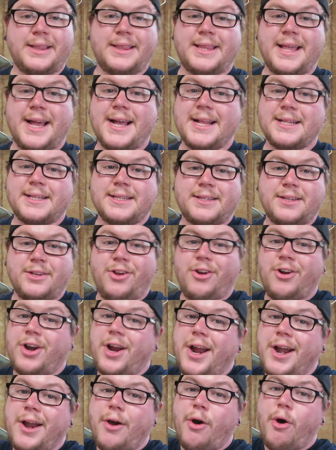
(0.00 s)
That you're
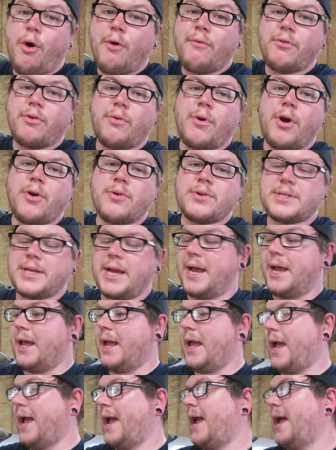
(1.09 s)
gonna over
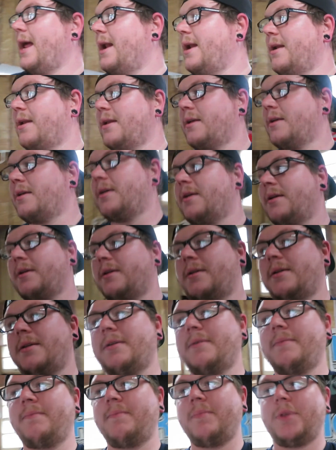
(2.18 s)
rotate, and
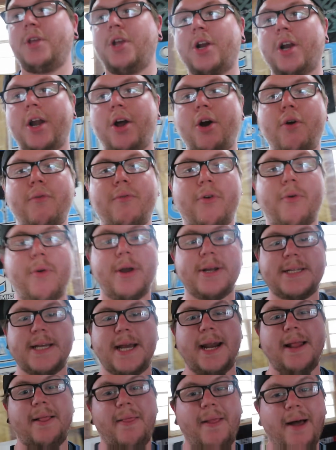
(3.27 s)
you're gonna over
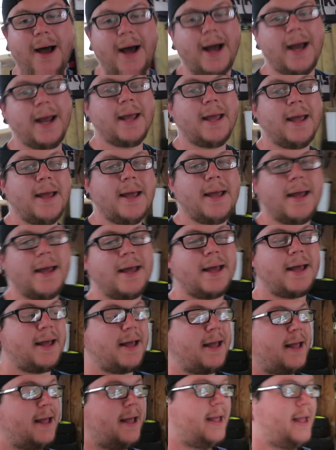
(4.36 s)
rotate a lot
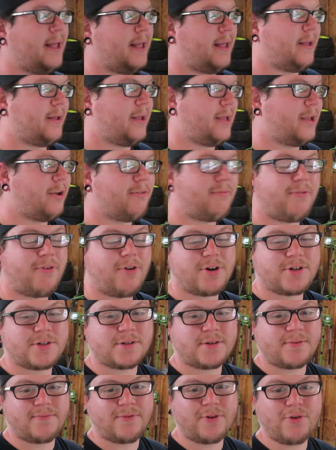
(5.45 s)
your
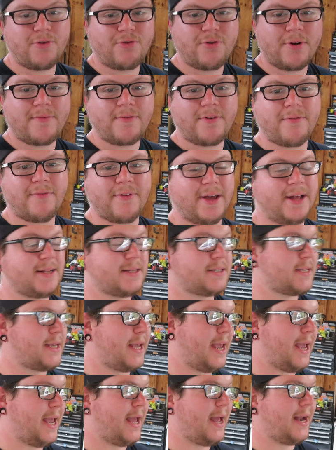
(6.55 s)
first few drift events,
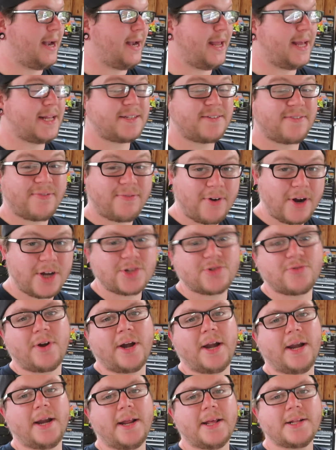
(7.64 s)
and it's
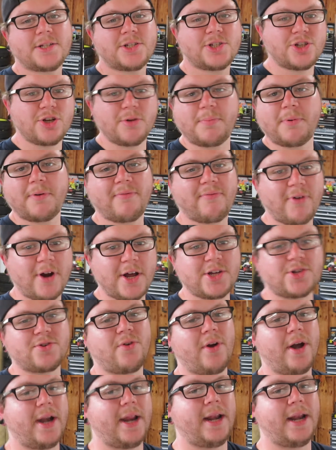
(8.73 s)
frustrating. It's super
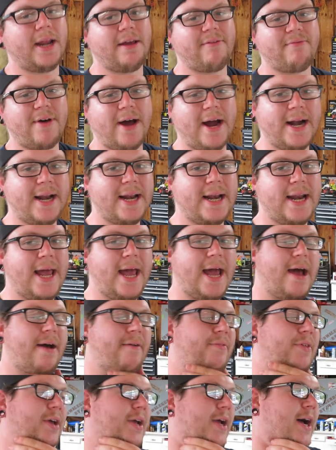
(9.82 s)
frustrating. If I didn't
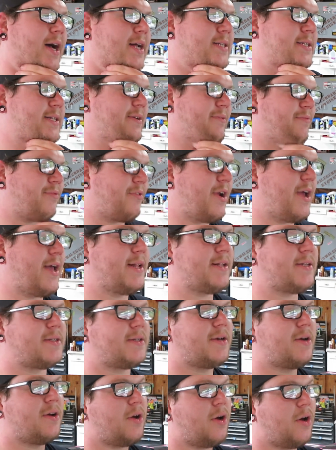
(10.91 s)
have the constant
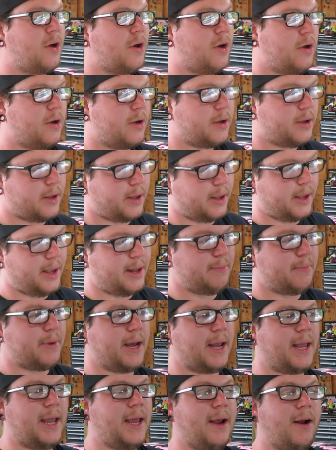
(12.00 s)
friends in
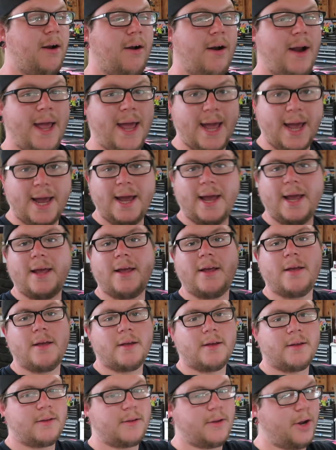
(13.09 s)
my ear, hey,
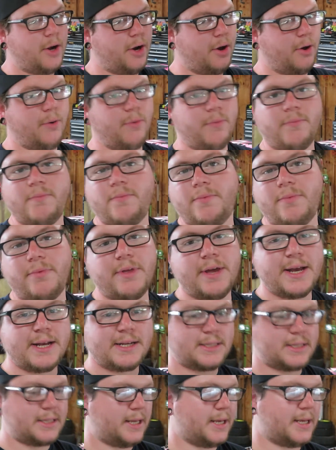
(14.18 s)
you know,
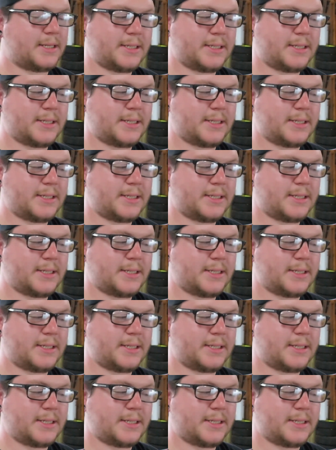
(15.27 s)
this,